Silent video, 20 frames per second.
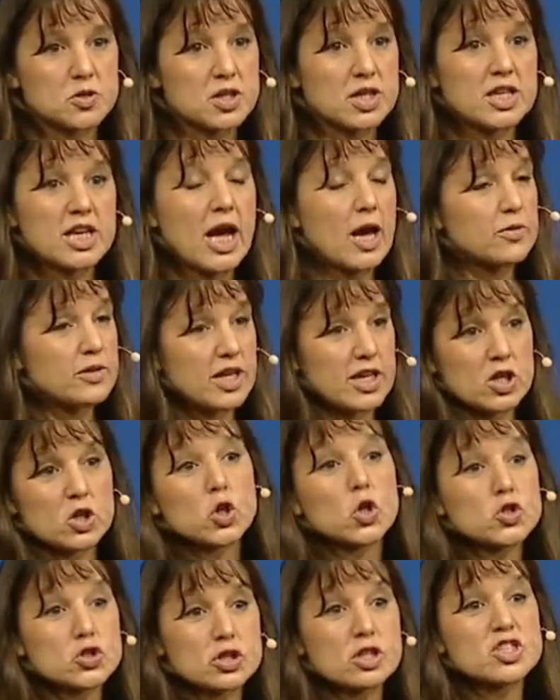and now they can
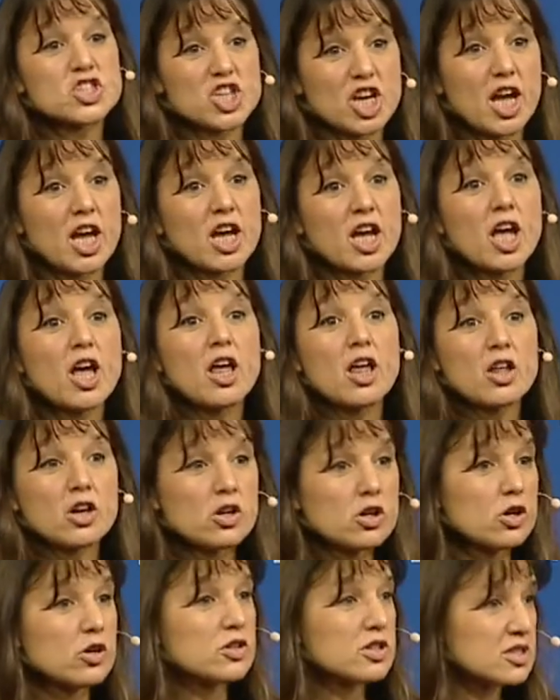also check
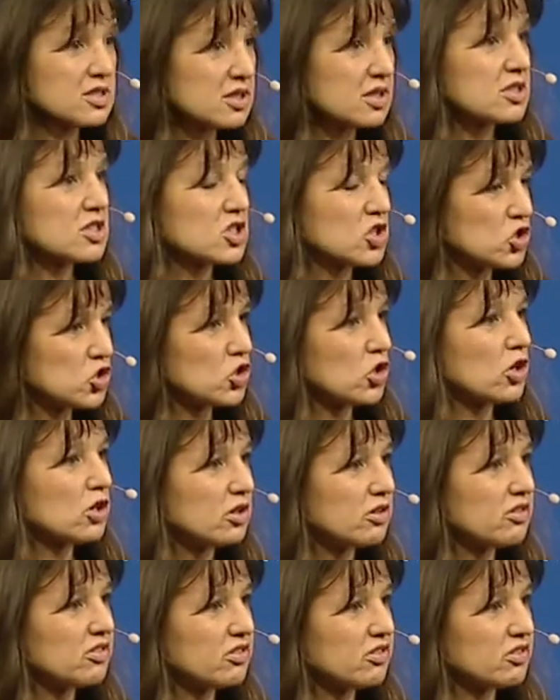Kurdish citizen
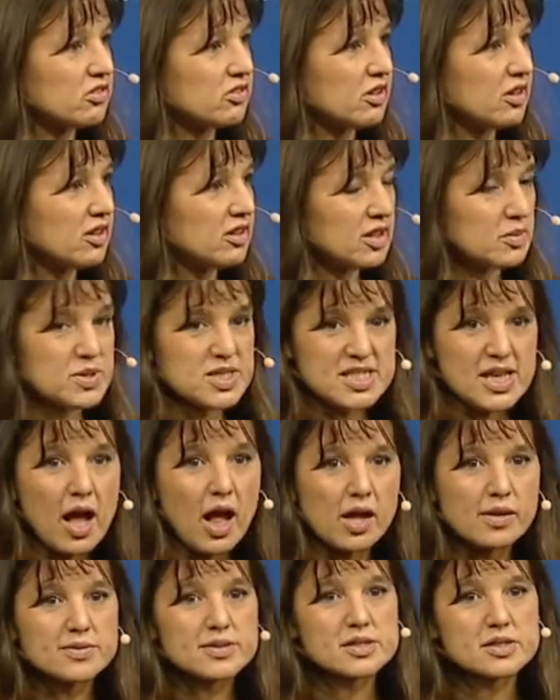journalists
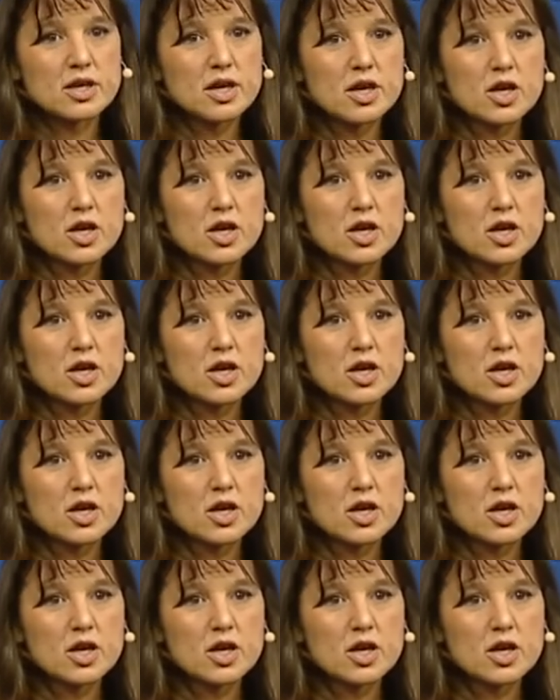themselves.